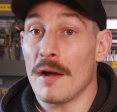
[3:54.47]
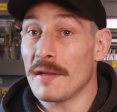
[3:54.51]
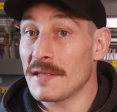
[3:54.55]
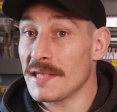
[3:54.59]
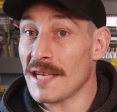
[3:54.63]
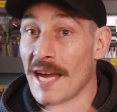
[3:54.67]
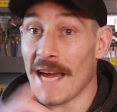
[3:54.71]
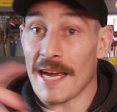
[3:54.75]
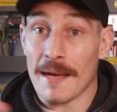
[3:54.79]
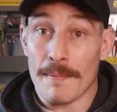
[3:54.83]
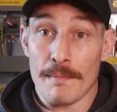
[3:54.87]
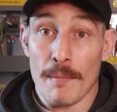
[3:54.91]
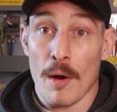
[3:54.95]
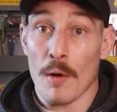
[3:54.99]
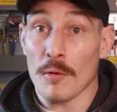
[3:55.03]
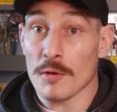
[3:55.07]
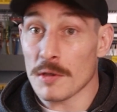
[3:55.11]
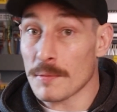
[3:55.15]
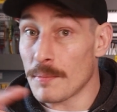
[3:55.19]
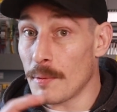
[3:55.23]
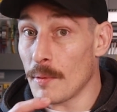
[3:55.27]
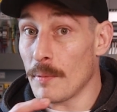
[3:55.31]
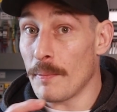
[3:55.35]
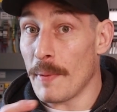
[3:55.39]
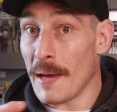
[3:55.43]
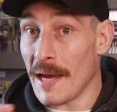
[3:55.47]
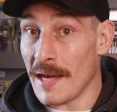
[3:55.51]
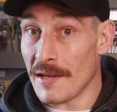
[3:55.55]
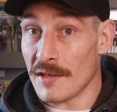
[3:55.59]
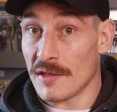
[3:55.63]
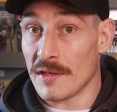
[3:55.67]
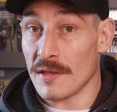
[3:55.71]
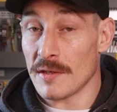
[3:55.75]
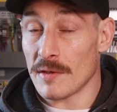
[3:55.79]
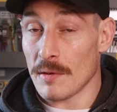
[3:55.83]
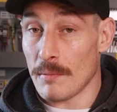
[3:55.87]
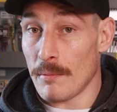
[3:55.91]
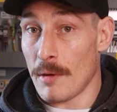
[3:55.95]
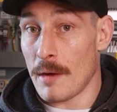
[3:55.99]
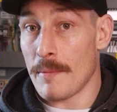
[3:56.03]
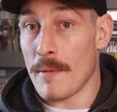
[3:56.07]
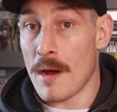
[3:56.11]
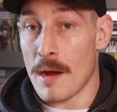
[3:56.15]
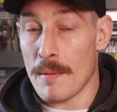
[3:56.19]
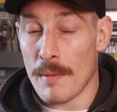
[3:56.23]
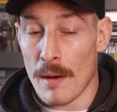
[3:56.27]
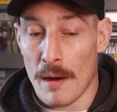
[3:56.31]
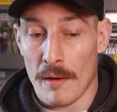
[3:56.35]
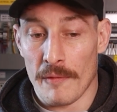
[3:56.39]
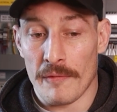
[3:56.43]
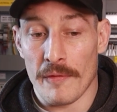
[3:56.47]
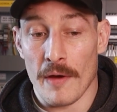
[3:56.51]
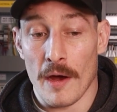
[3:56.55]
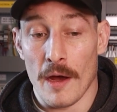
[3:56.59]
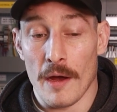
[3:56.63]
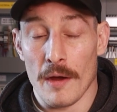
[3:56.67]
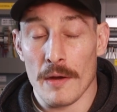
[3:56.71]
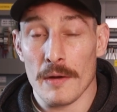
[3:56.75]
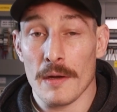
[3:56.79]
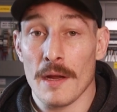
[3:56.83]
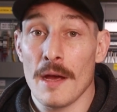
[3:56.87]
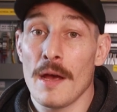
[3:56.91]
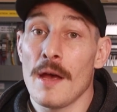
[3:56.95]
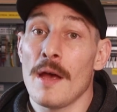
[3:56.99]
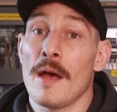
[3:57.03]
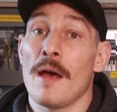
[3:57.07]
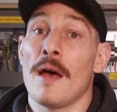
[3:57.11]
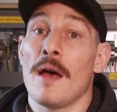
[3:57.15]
I'd take multiple pictures on my mobile phone,